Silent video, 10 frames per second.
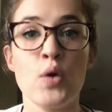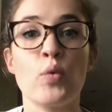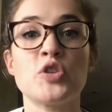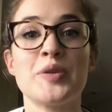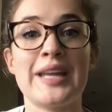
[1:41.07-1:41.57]

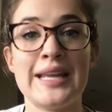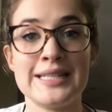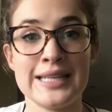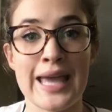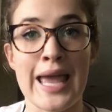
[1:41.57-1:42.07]
which would
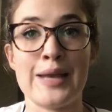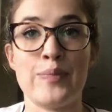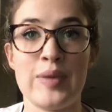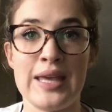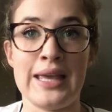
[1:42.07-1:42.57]
indicate
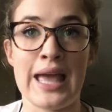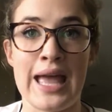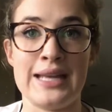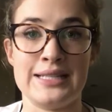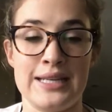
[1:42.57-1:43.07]

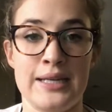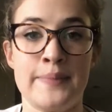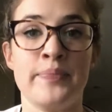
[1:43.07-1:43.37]
PAD.